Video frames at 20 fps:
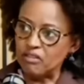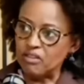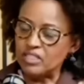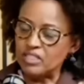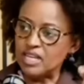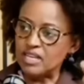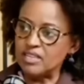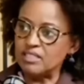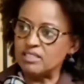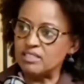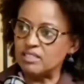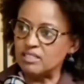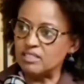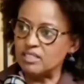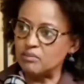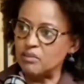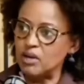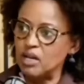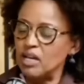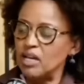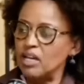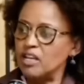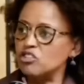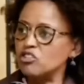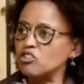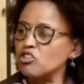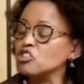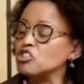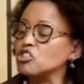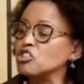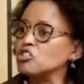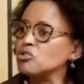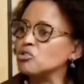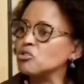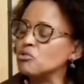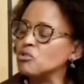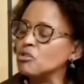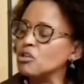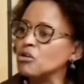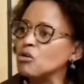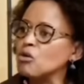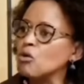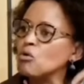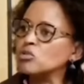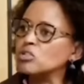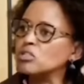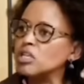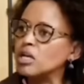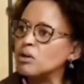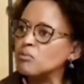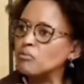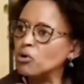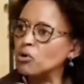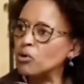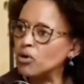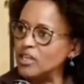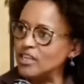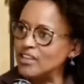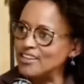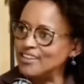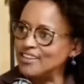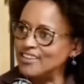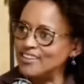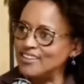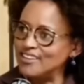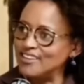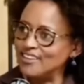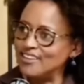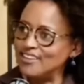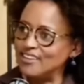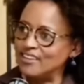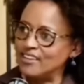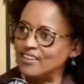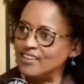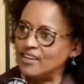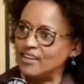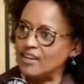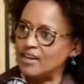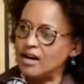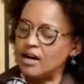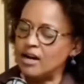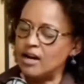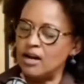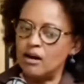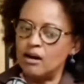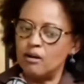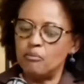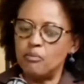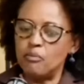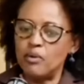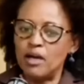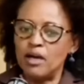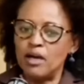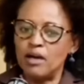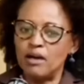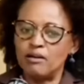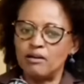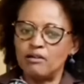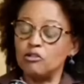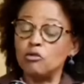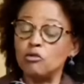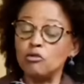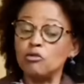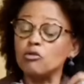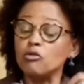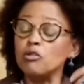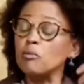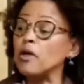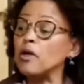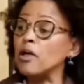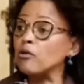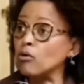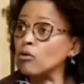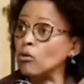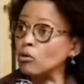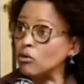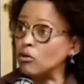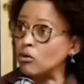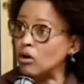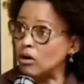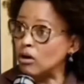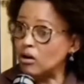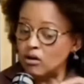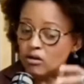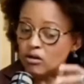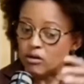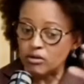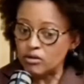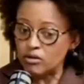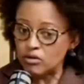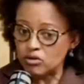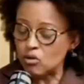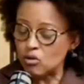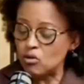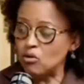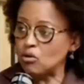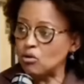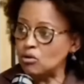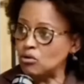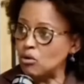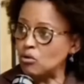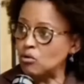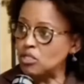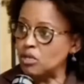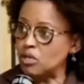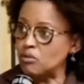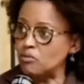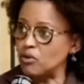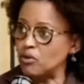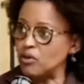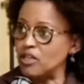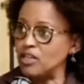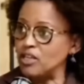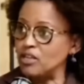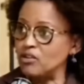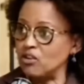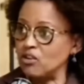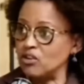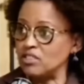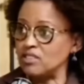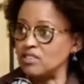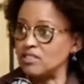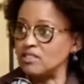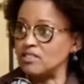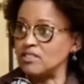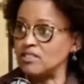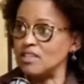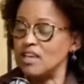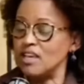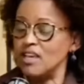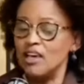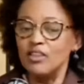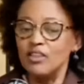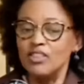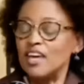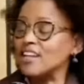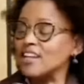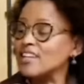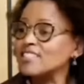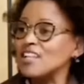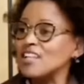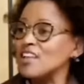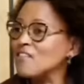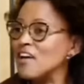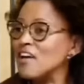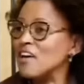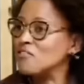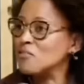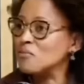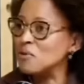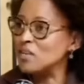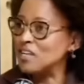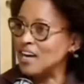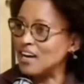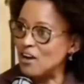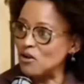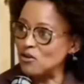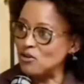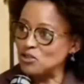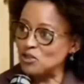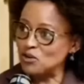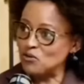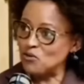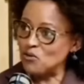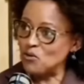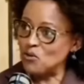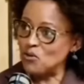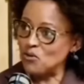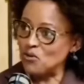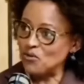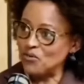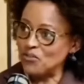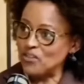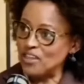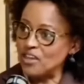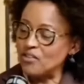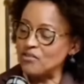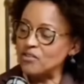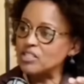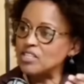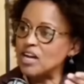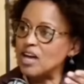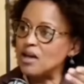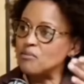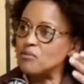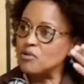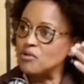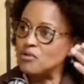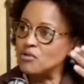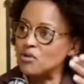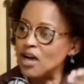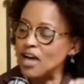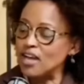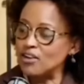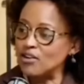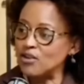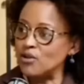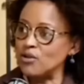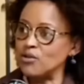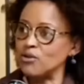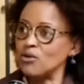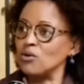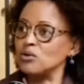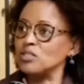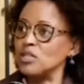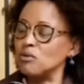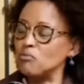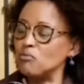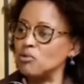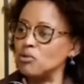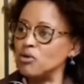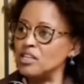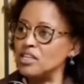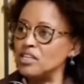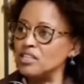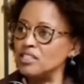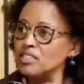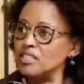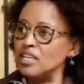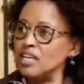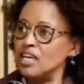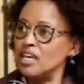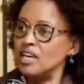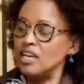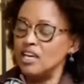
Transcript: the tender system. It's not just through the ghost employee, through the payroll, the so-called ghost employee nonsense that has never ever been accounted for. Every time you unearth ghost employees,